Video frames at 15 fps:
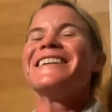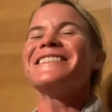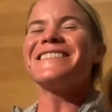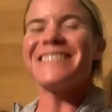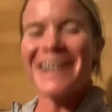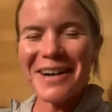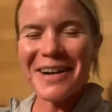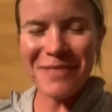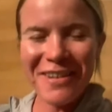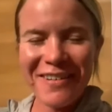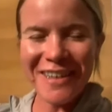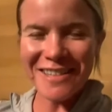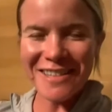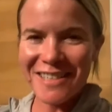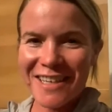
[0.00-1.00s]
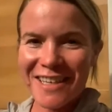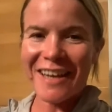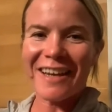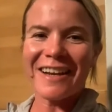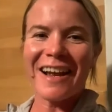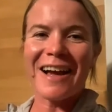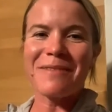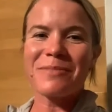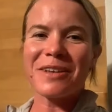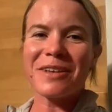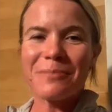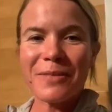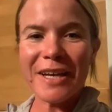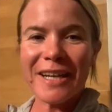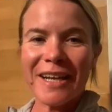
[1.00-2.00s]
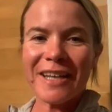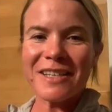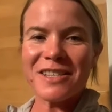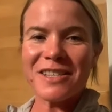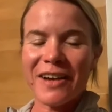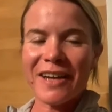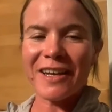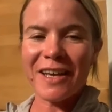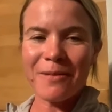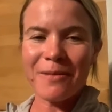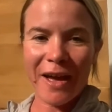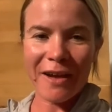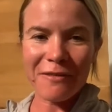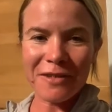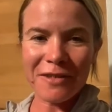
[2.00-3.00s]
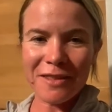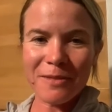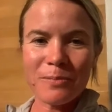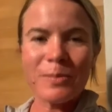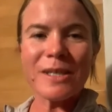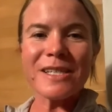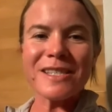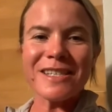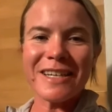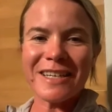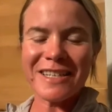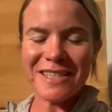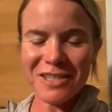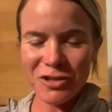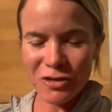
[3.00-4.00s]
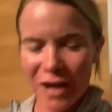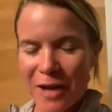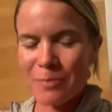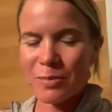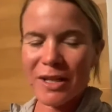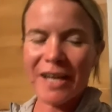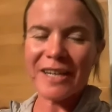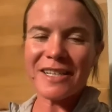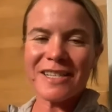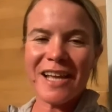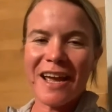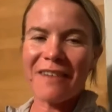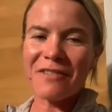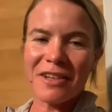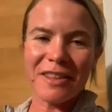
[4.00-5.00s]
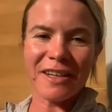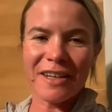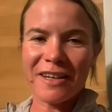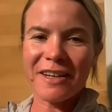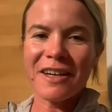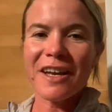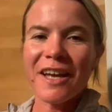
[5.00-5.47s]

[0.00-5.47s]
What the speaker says: tell me what to get. I'm committed. So I came back with the business, triplex, everything.